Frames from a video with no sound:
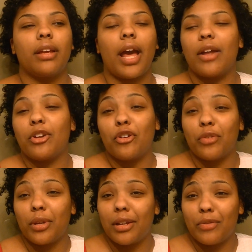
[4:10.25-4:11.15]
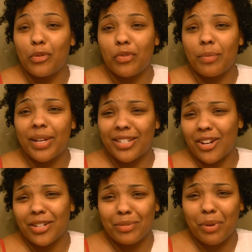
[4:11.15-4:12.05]
don't know if any of you females,
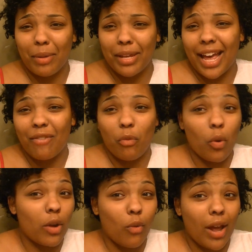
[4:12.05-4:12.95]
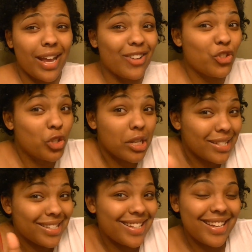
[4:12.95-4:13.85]
y'all just probably have one around the house
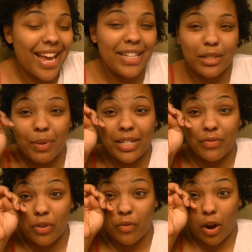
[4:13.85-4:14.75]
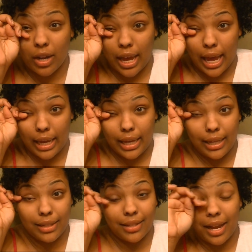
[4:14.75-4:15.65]
just in case, especially if you've already had
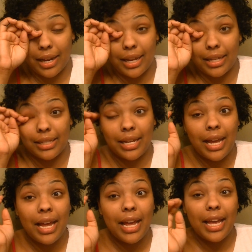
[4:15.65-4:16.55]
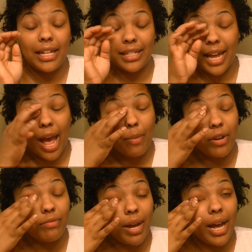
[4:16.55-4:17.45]
kids. I guess it's a habit
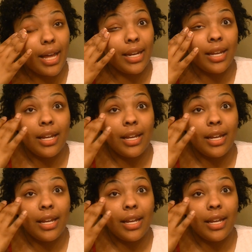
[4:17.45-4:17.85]
of mine.